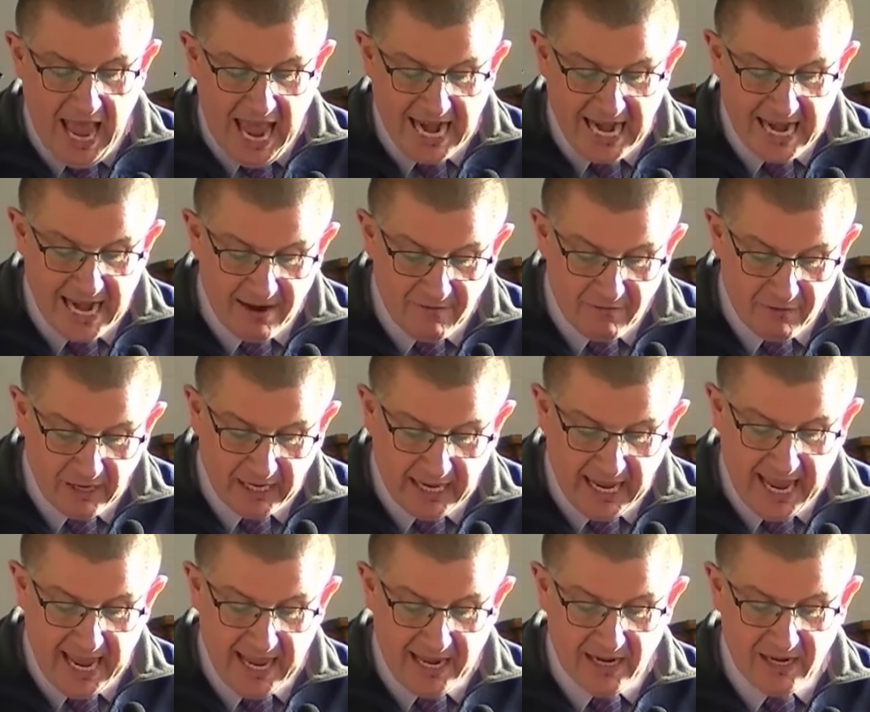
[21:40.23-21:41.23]
And never
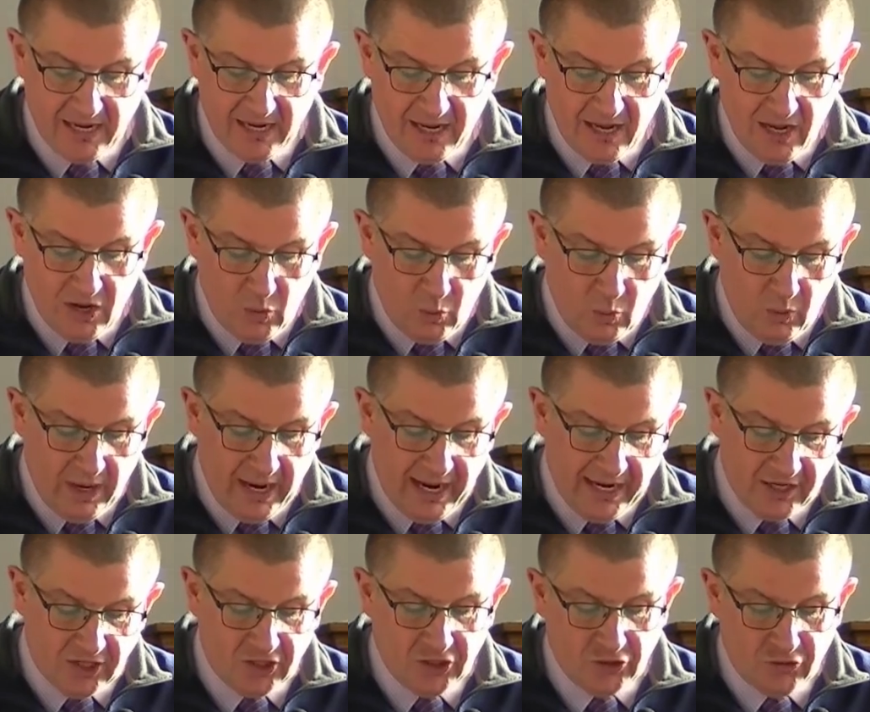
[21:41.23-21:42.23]
again will
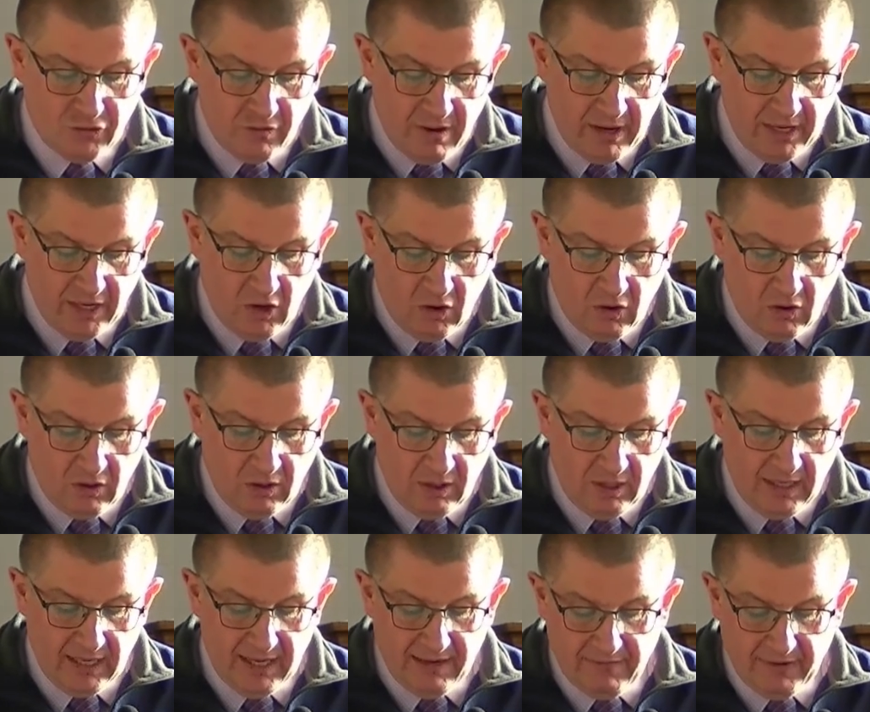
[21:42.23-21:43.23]
I destroy
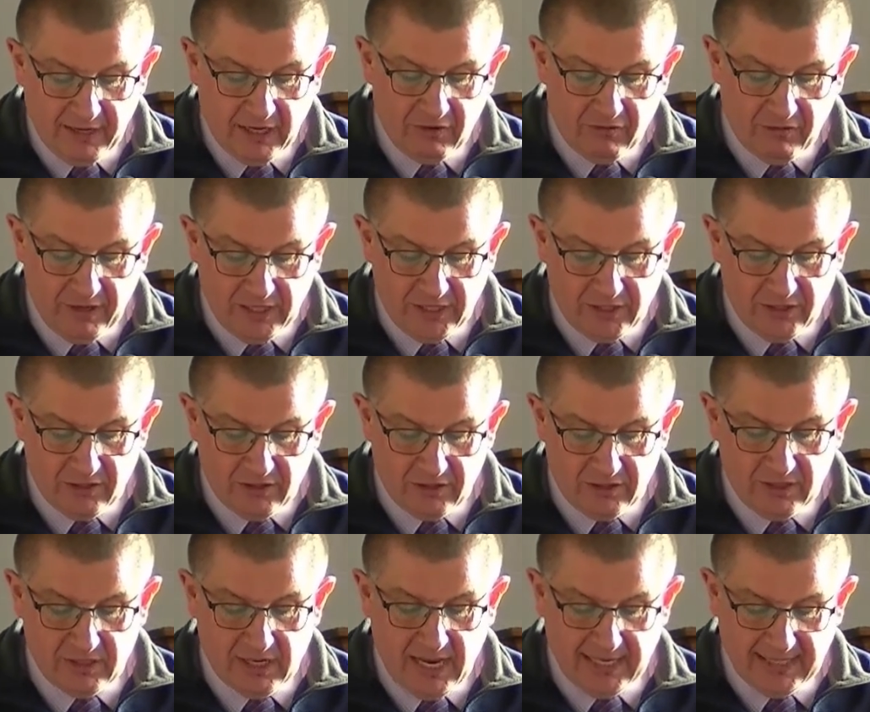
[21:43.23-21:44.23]
all living
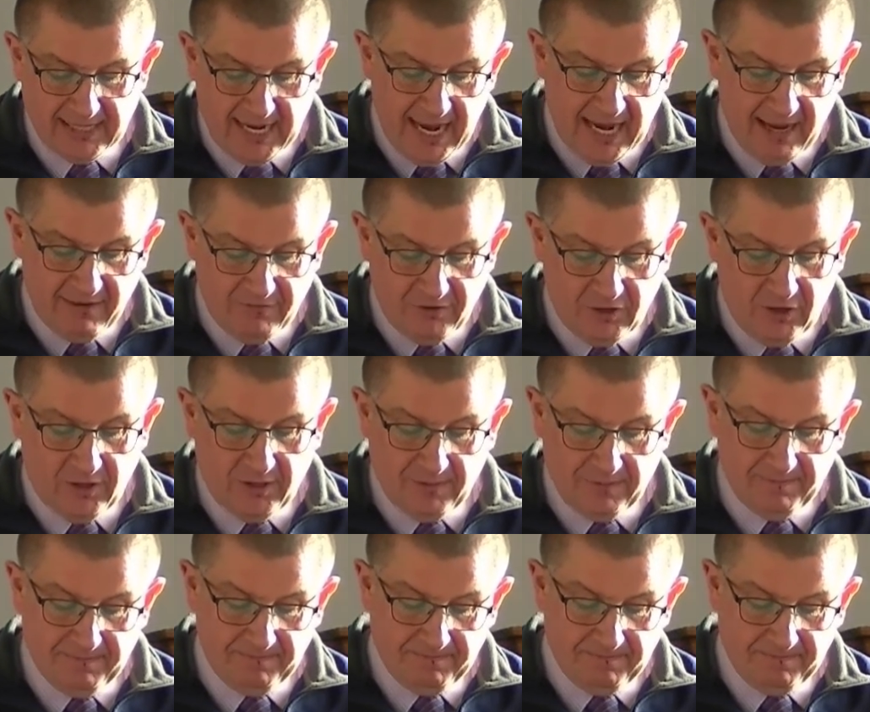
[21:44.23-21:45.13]
creatures as I have done.'"